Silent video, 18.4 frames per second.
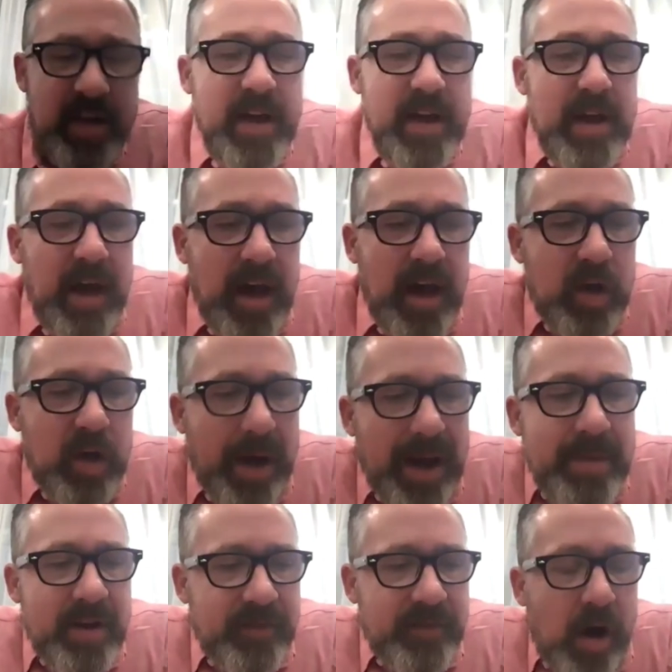uh,
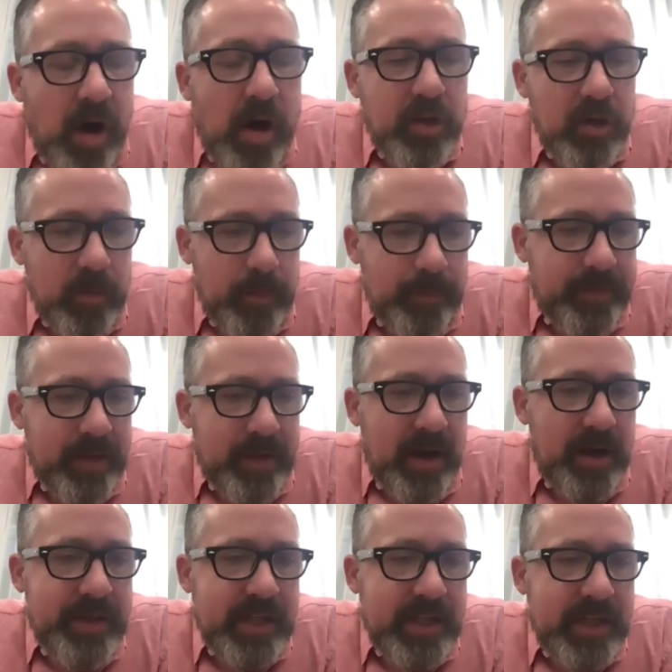quite a bit of volume
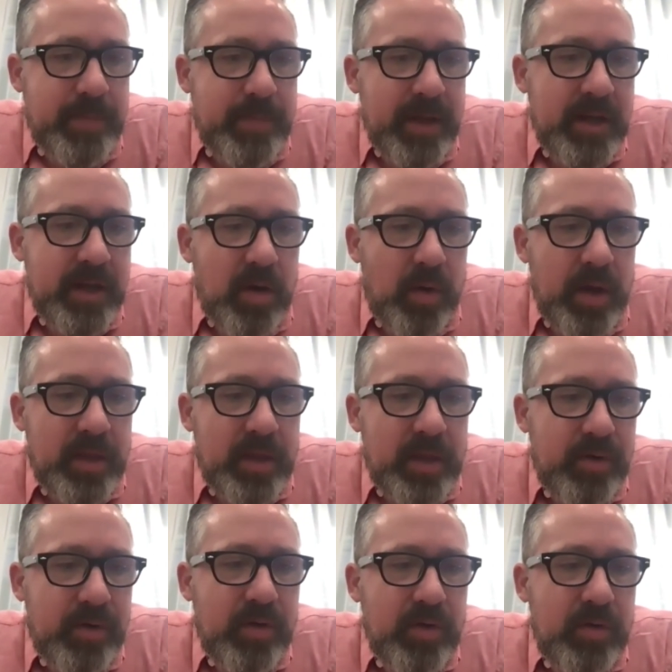uh, that's been going
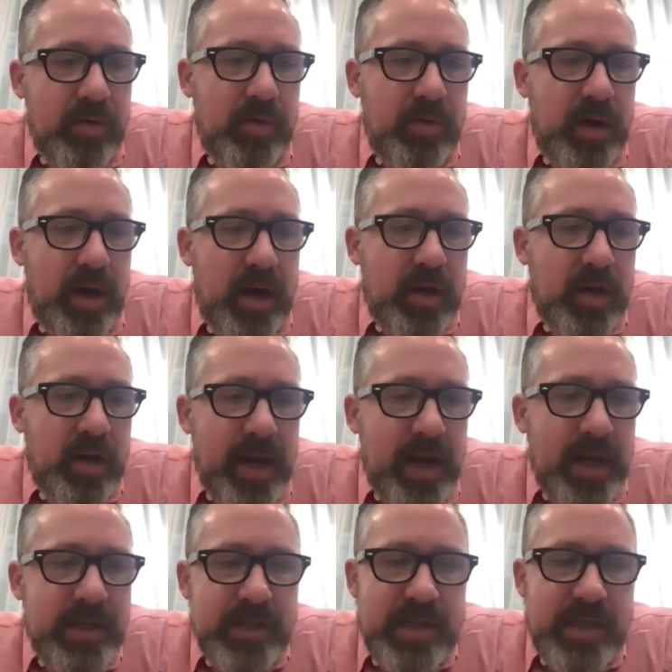through uh,
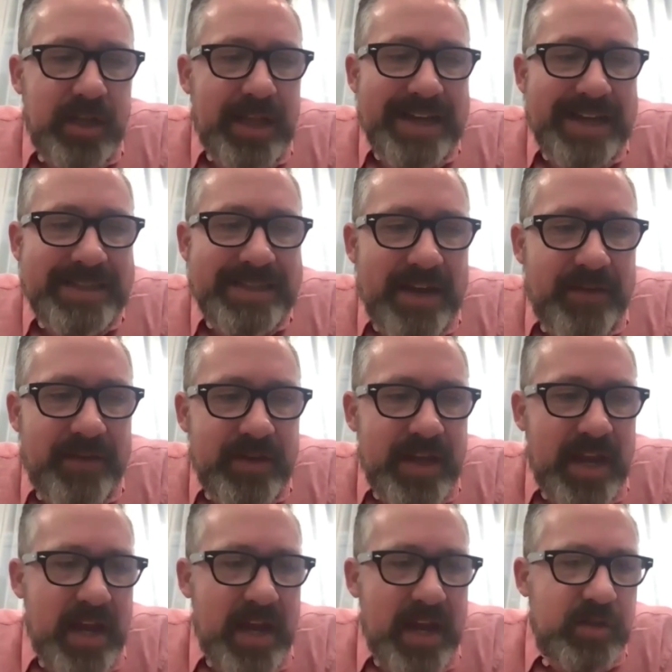Green just the last seven
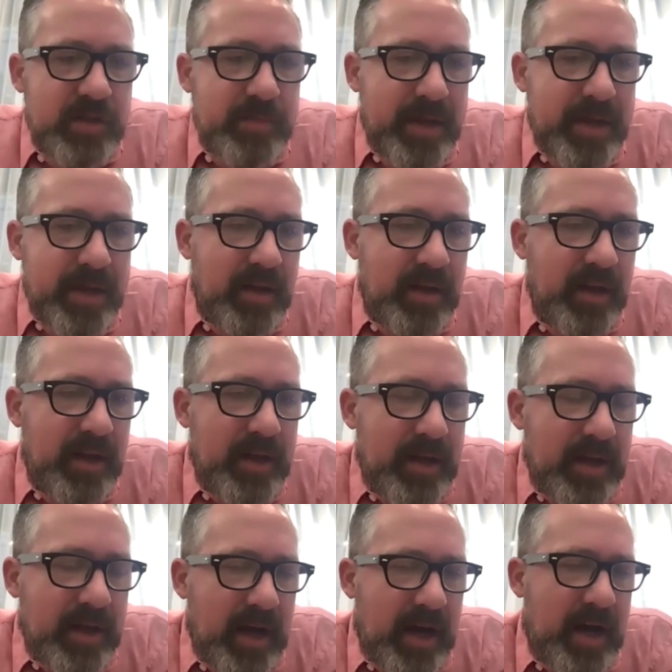days. There's been a
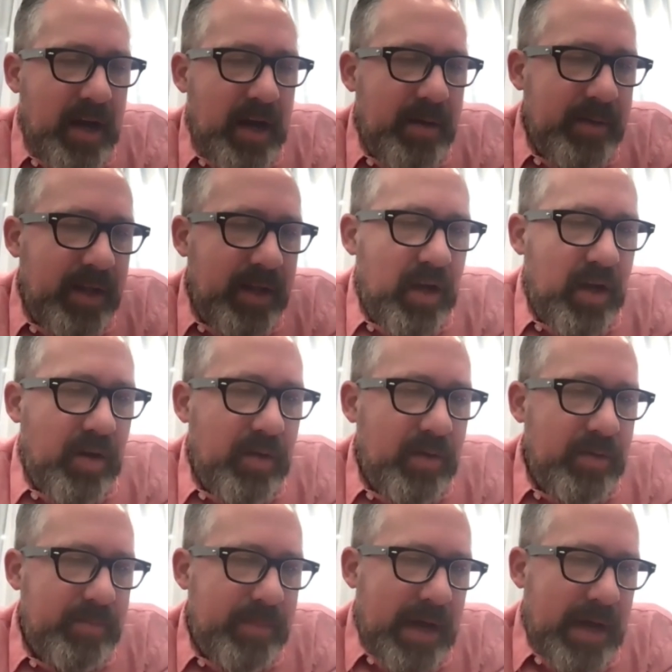uh, you
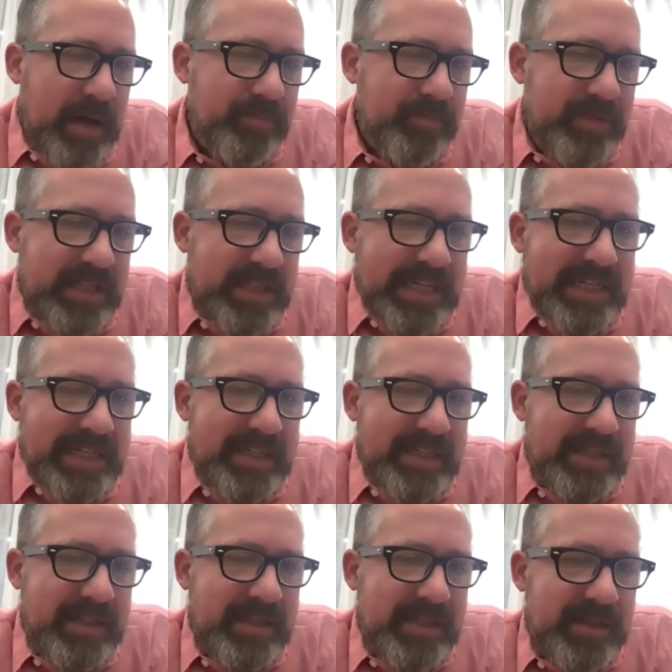know about six
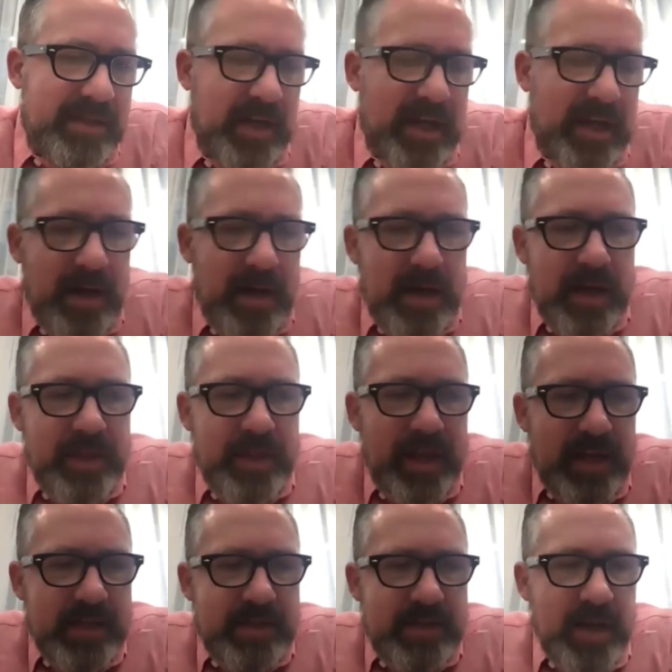uh, I
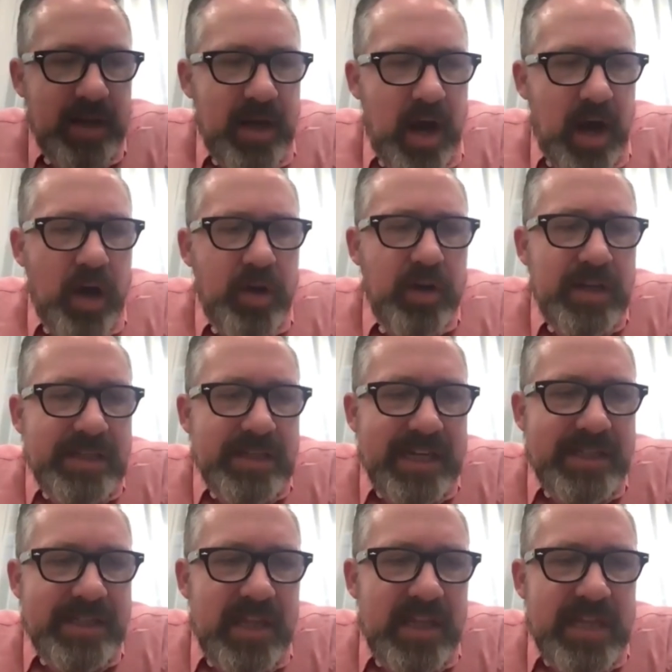think it's one hundred and
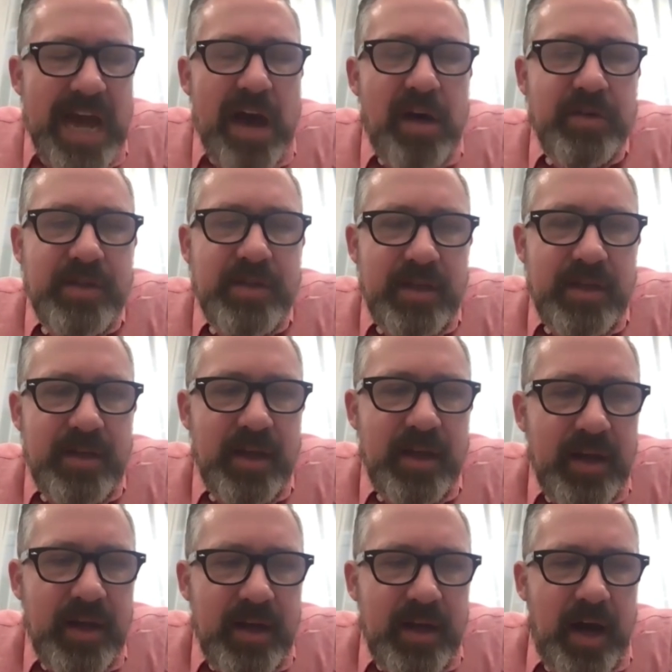sixty
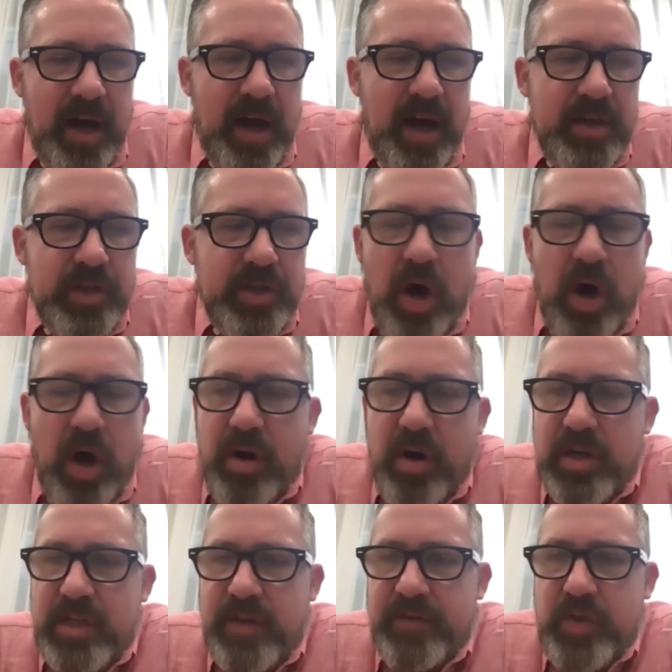thousand uh,
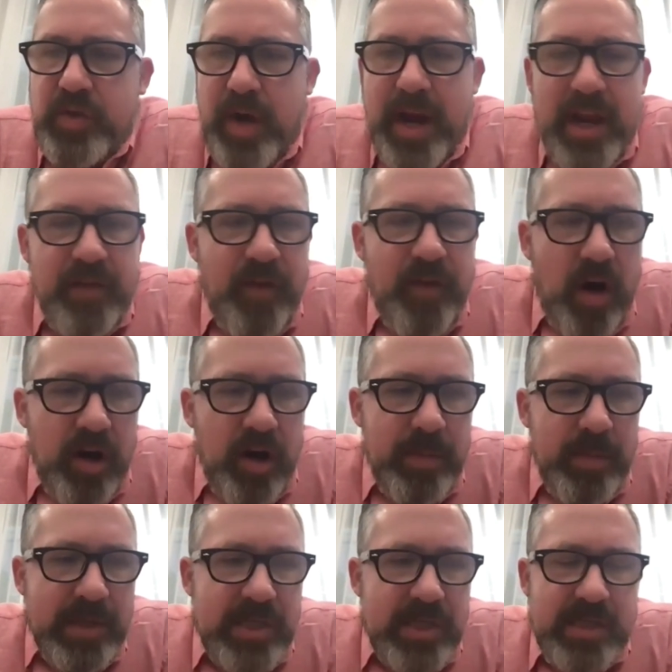dollars of trading
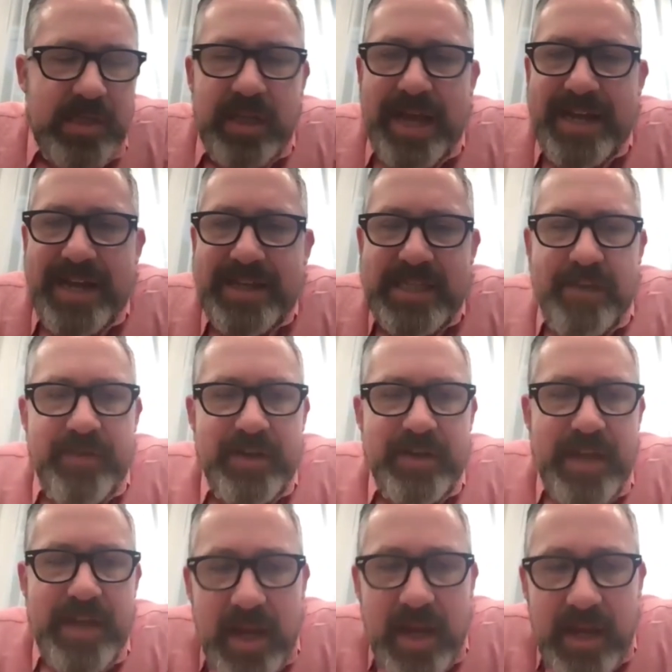volume in just the last
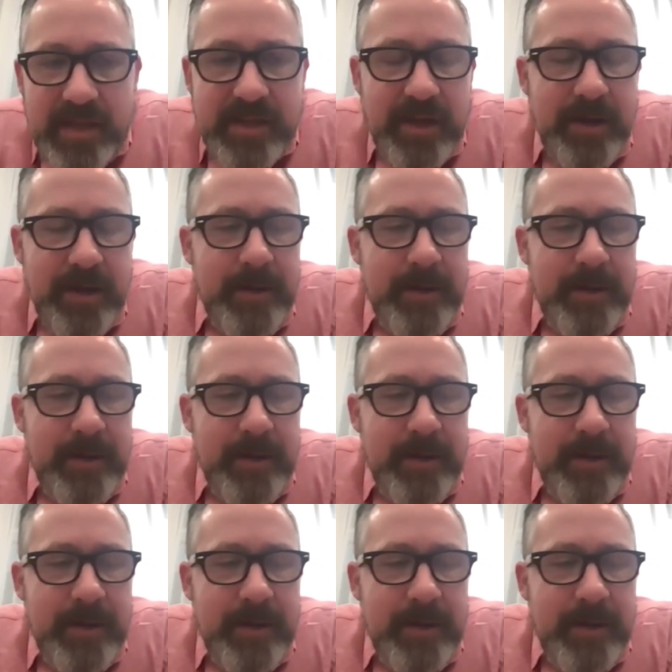seven days.